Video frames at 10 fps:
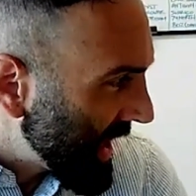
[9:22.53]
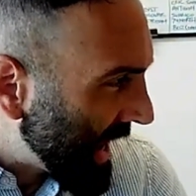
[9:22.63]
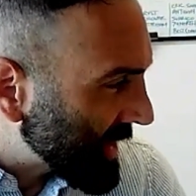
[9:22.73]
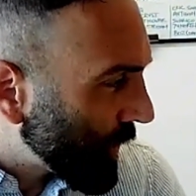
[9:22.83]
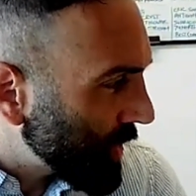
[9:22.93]

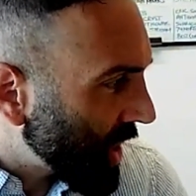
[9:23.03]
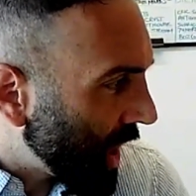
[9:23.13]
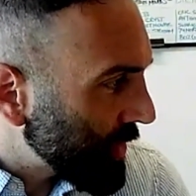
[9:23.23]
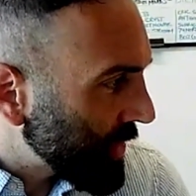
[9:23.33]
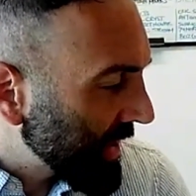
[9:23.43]
as far as
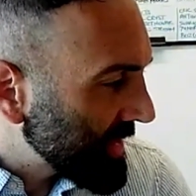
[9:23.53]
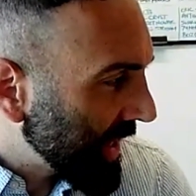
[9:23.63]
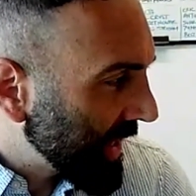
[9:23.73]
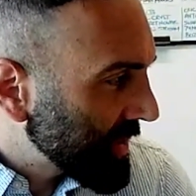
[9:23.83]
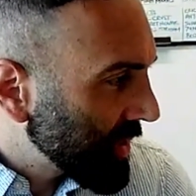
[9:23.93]
other things I
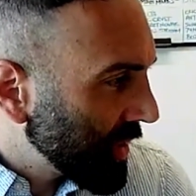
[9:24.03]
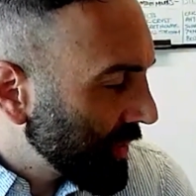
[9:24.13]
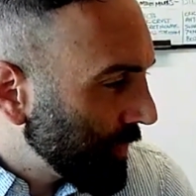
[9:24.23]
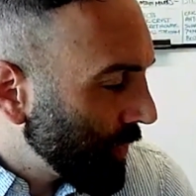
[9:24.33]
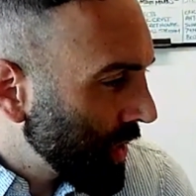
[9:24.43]
like to
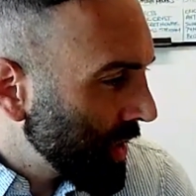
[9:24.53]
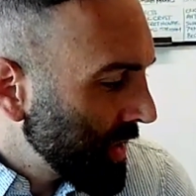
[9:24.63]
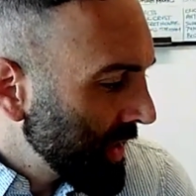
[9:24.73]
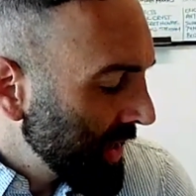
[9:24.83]
look for,